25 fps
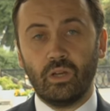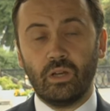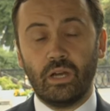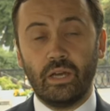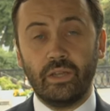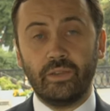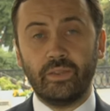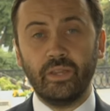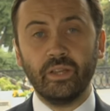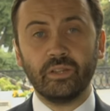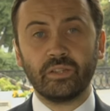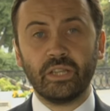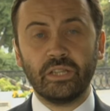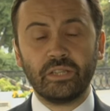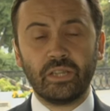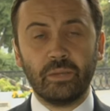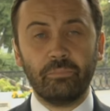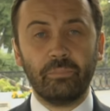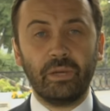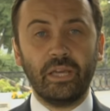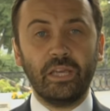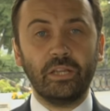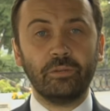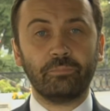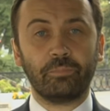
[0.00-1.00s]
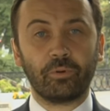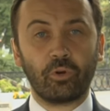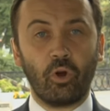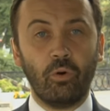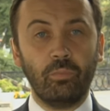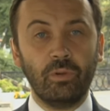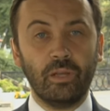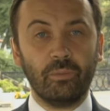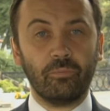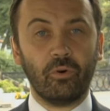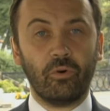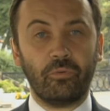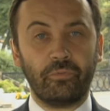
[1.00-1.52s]
I think that the main
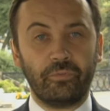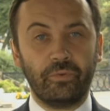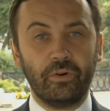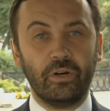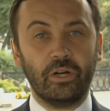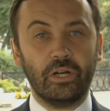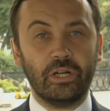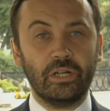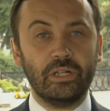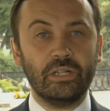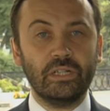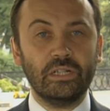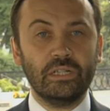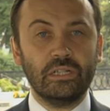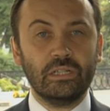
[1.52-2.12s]
problem of uh,